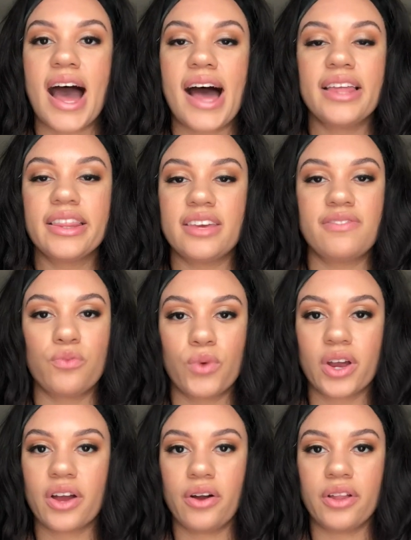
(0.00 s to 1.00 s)
I live in
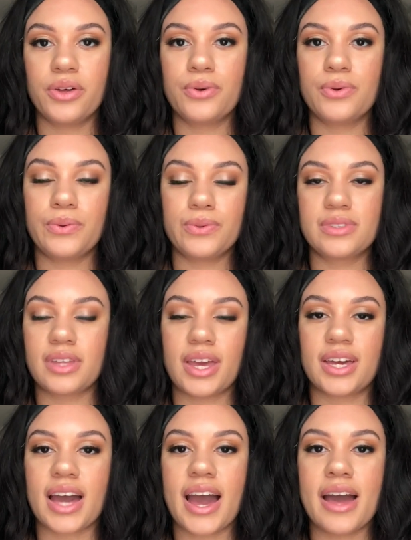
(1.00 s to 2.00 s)
workout clothes,
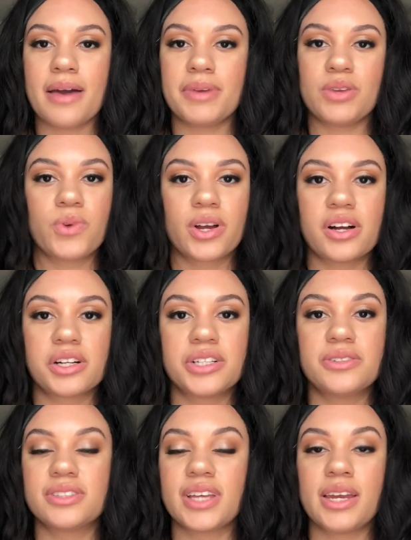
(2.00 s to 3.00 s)
like I'm in workout
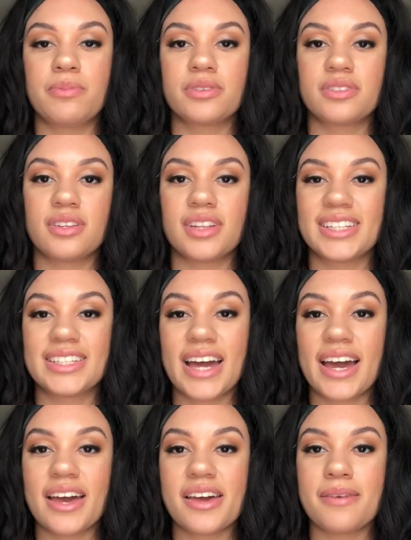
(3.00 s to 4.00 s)
clothes 90% of the
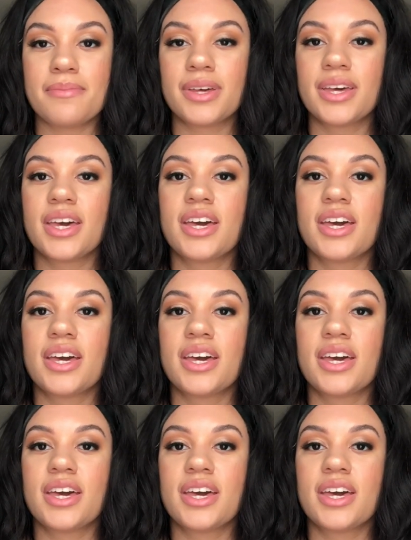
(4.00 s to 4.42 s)
time.